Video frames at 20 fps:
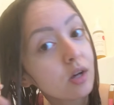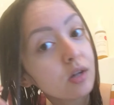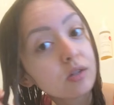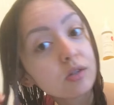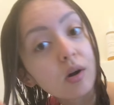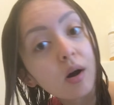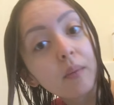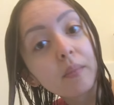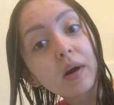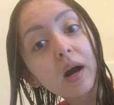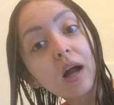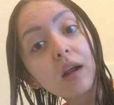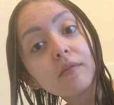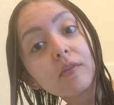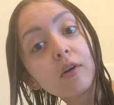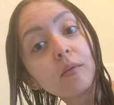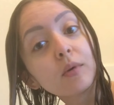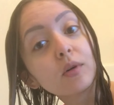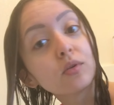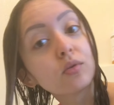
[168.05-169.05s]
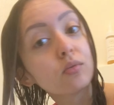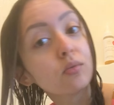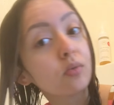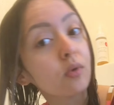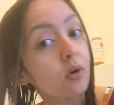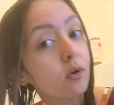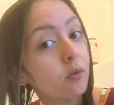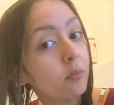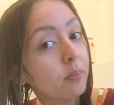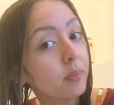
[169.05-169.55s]
So I'm kind of almost
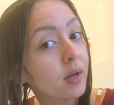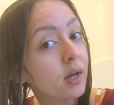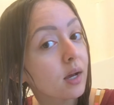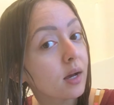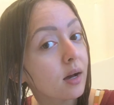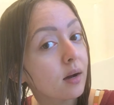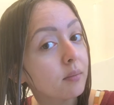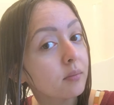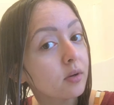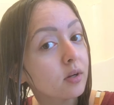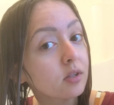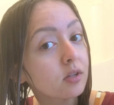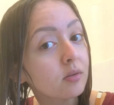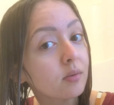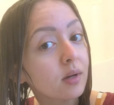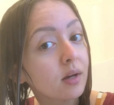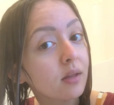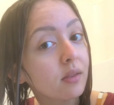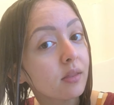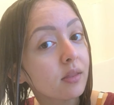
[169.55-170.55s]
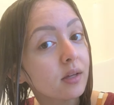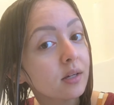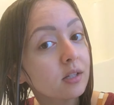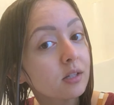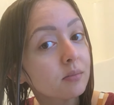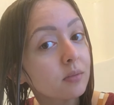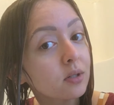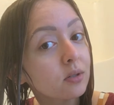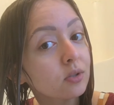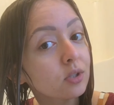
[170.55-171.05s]
roping, I'm doing this
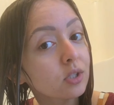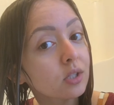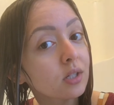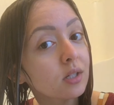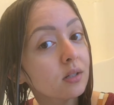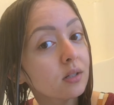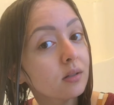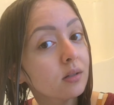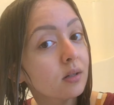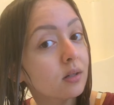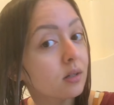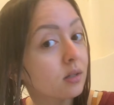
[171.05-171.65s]
motion.